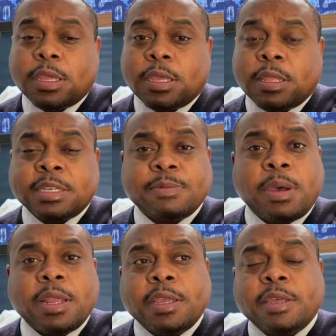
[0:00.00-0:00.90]
That's
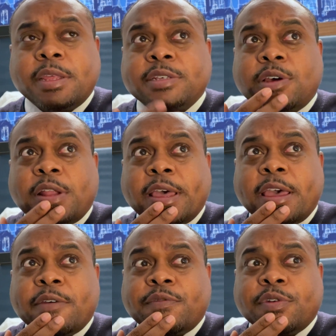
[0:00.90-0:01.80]
about it. That's all I
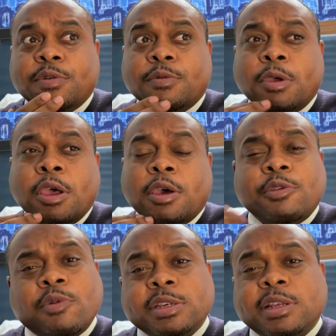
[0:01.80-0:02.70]
have for you. The
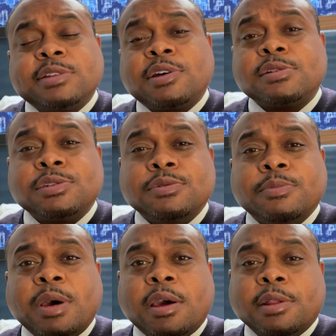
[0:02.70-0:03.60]
rest I'll talk to you
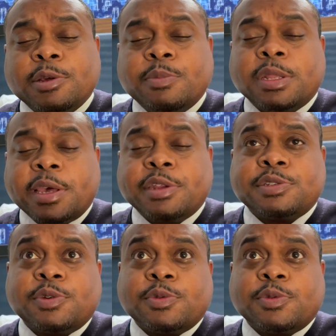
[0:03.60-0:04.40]
about a little bit later, so